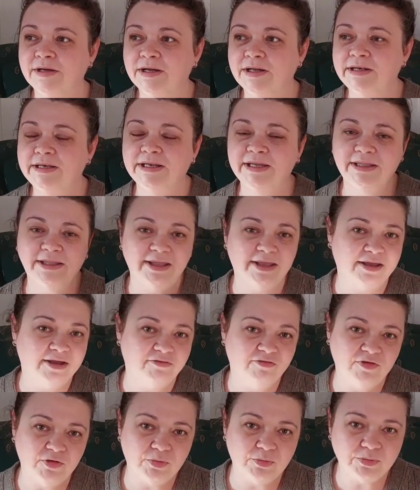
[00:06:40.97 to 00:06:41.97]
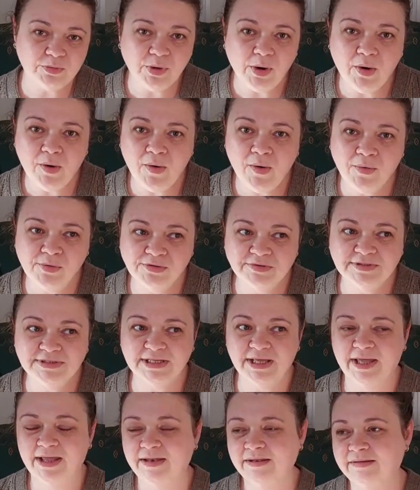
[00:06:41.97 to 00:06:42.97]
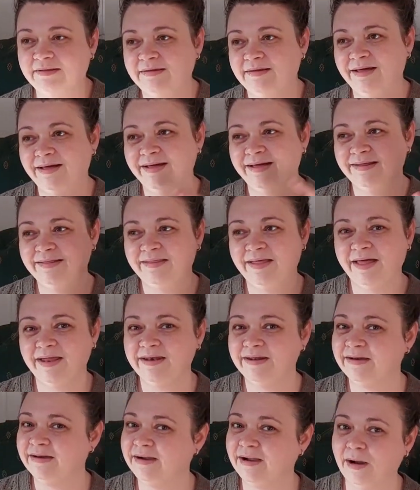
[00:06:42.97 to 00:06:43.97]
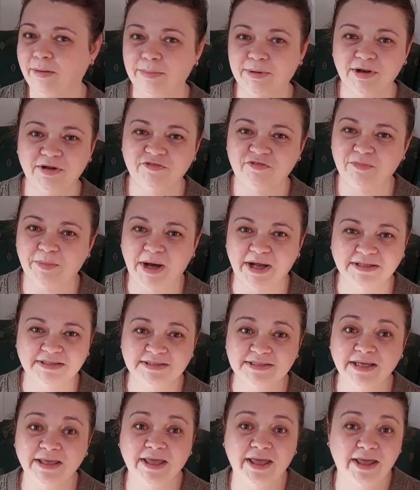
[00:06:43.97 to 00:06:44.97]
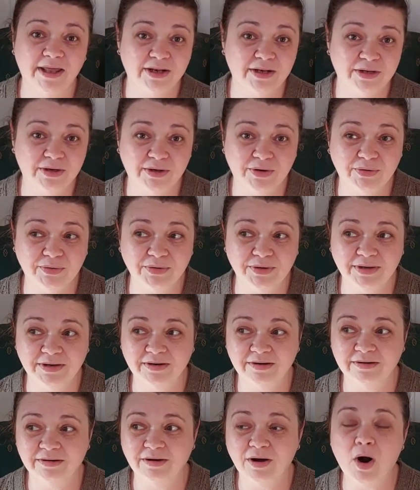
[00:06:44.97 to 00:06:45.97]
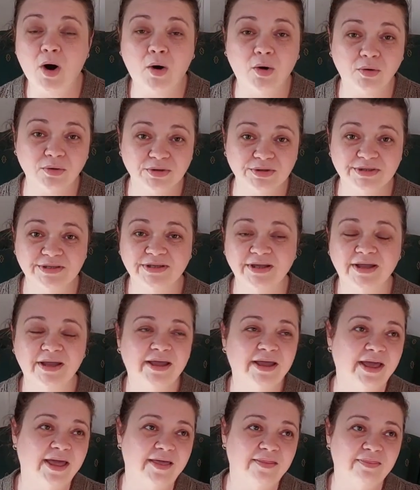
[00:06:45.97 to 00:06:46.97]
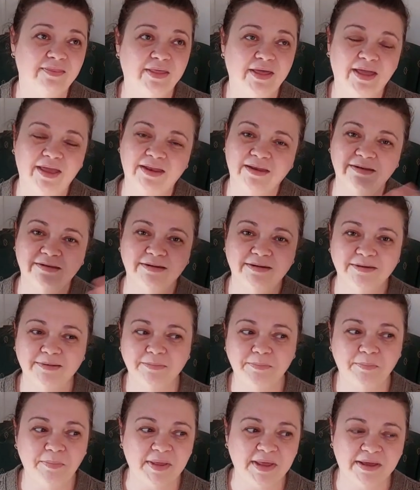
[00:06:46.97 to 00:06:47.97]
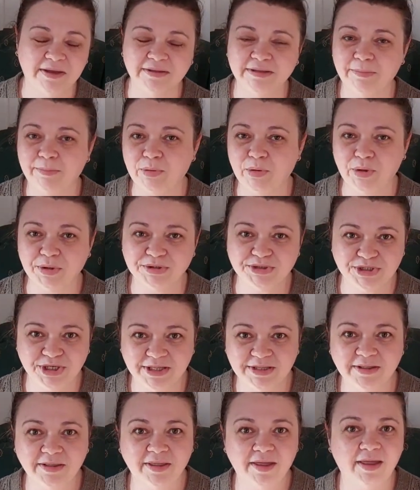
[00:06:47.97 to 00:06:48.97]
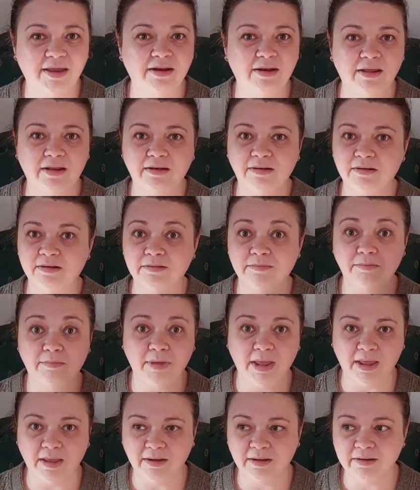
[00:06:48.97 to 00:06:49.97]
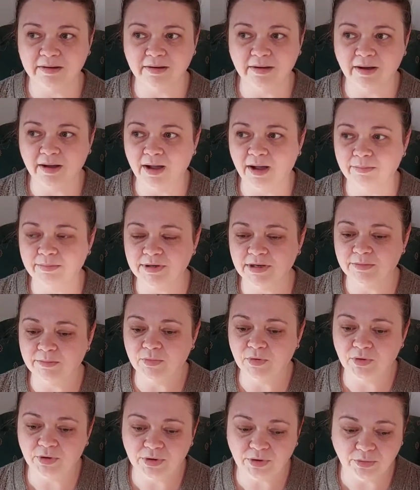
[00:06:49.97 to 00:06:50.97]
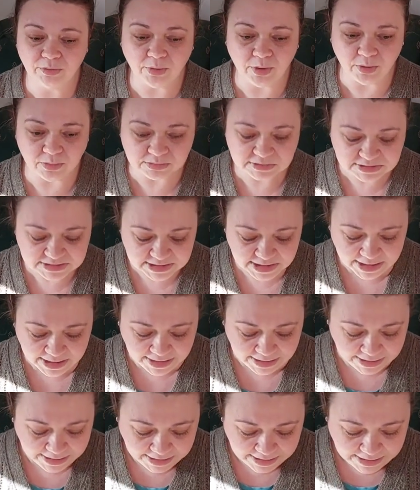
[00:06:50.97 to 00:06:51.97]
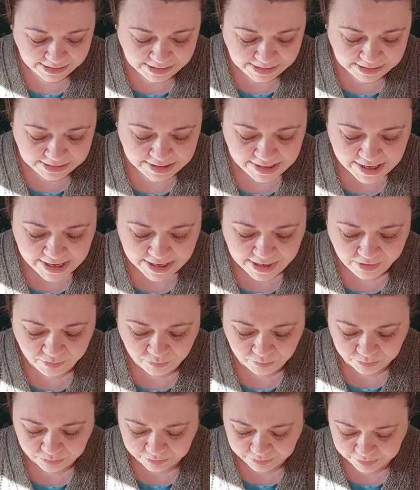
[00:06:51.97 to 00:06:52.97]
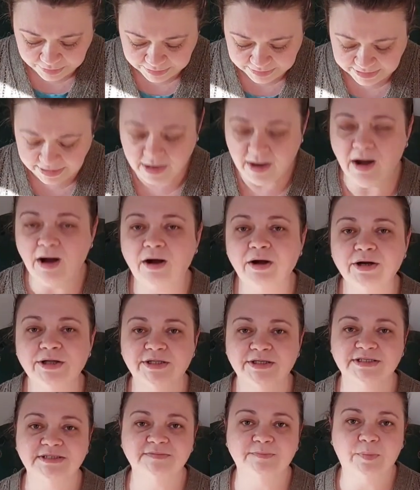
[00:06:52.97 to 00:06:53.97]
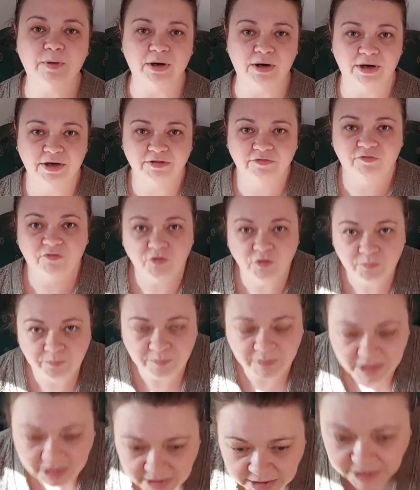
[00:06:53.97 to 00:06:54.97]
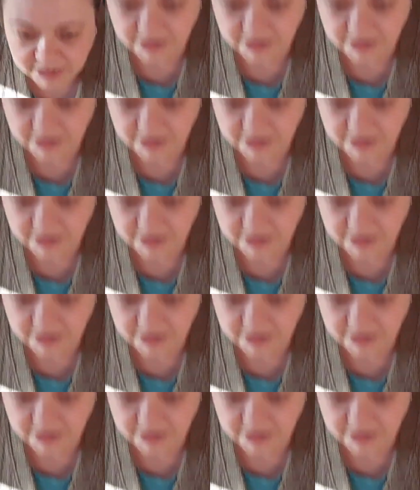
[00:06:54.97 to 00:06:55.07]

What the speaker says: knitting a few rows and then a couple of months again on hold and then pick the project again and make a couple of more rows. Now, the hardest part for me